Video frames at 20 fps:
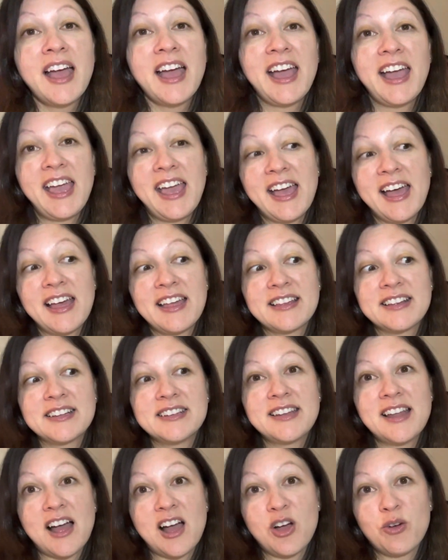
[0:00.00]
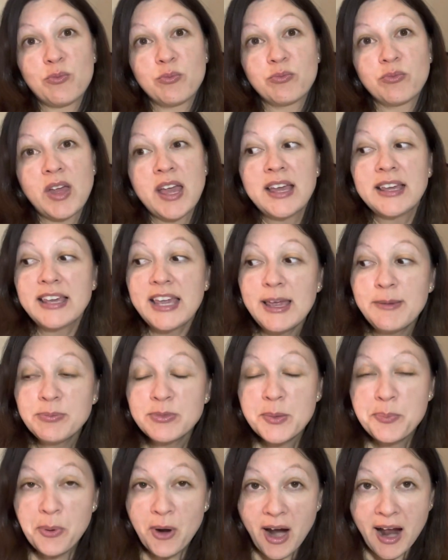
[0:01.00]
and keep
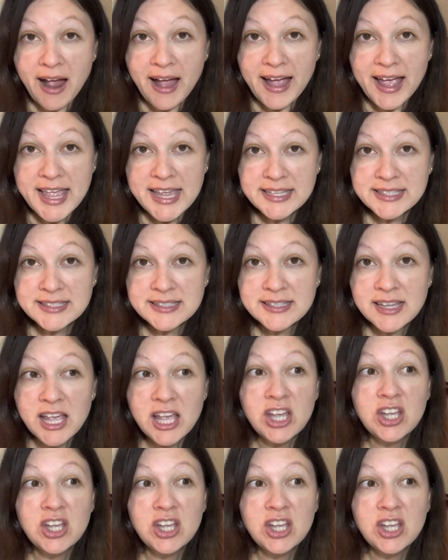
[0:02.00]
the prize.